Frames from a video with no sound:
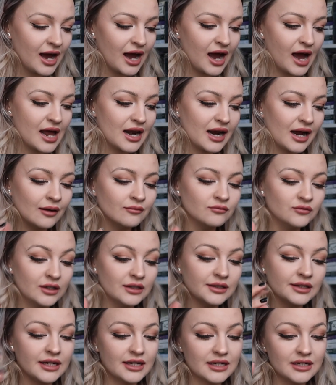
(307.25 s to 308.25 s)
And I'm
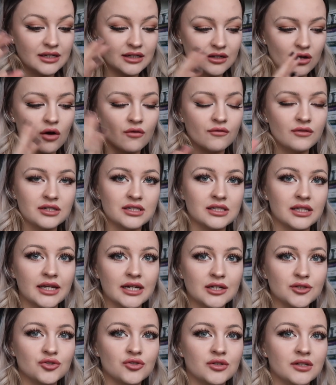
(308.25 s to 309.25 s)
really,
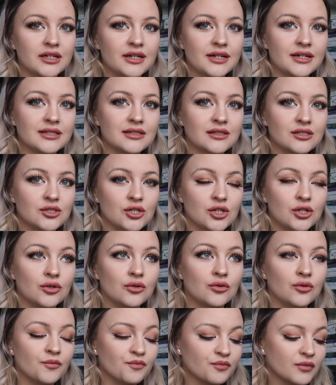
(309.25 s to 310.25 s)
obviously, intrigued
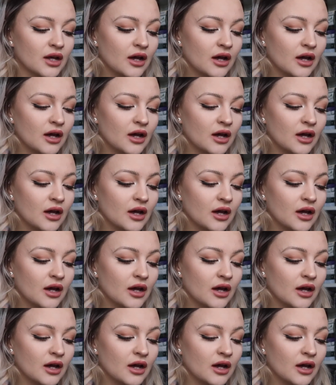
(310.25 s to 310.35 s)
to